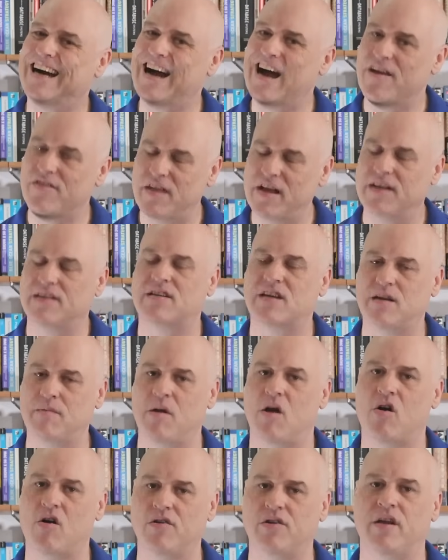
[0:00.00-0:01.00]
I think it's going to be
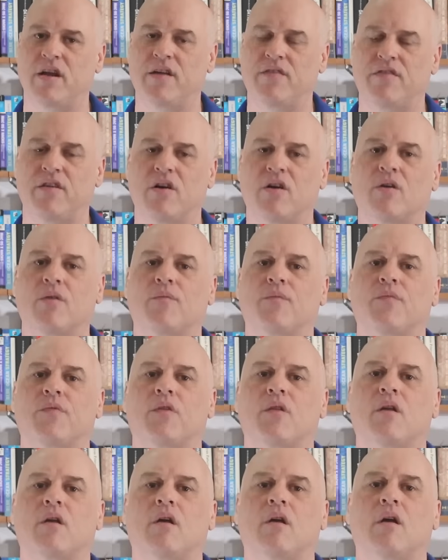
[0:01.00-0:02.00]
hard to get there.
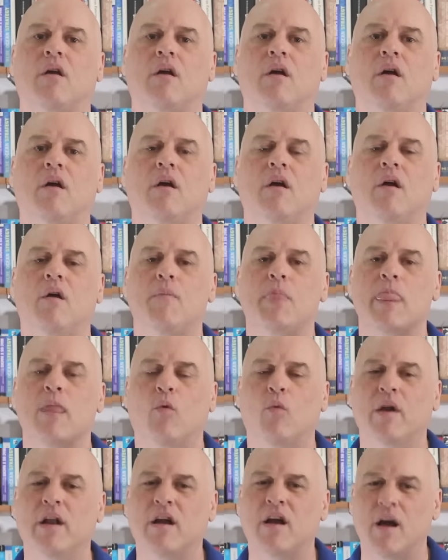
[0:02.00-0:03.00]

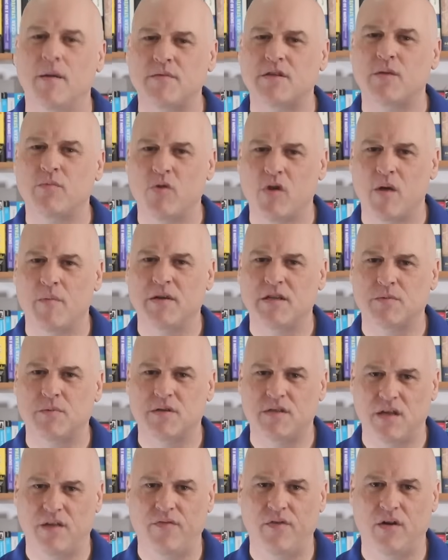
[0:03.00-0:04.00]
When it comes to programming
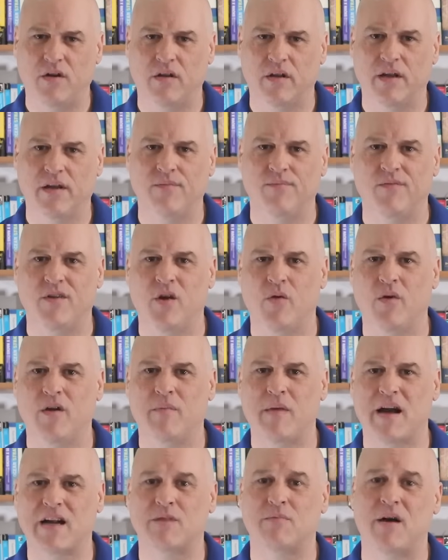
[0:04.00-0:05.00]
specifically, going
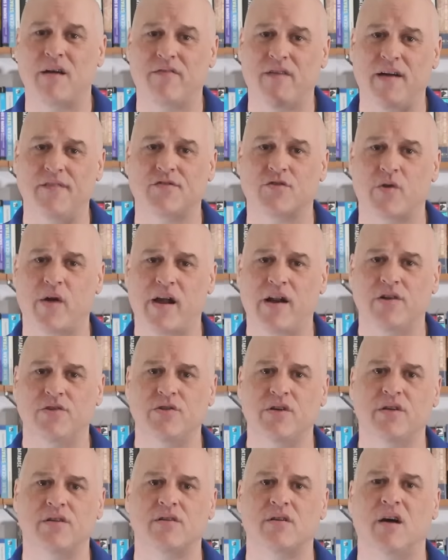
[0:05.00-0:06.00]
back to my five
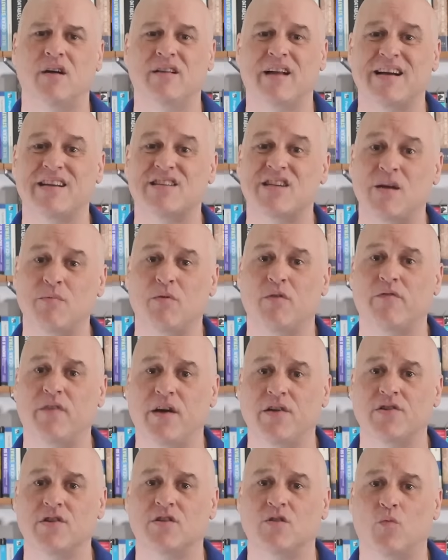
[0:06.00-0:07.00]
strategies, unlike some
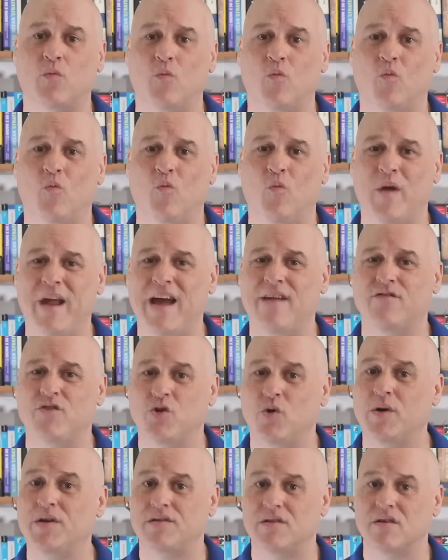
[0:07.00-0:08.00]
professions, we have
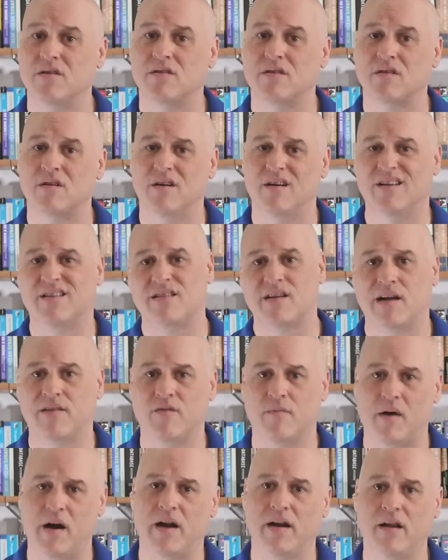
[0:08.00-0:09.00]
choices, aside
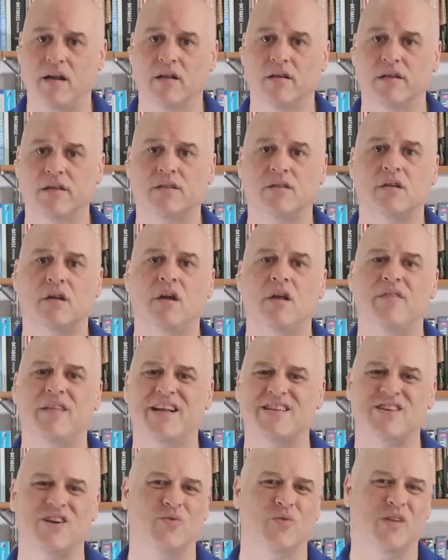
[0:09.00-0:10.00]
from hiding at least.
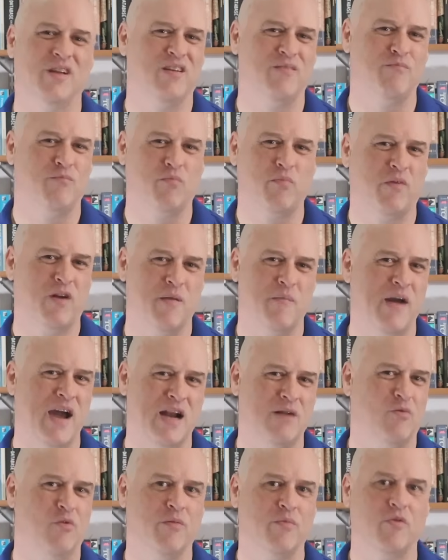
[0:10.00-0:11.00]
that's not really
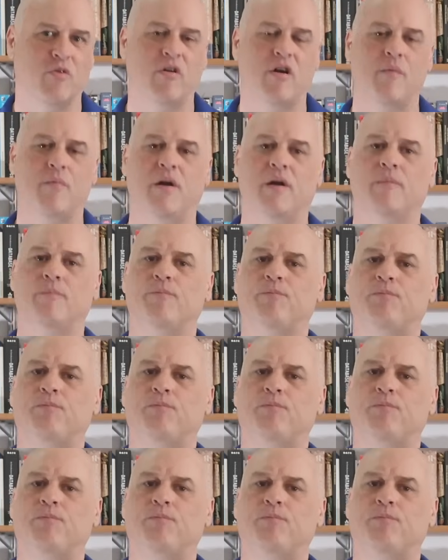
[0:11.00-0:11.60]
compatible with programming.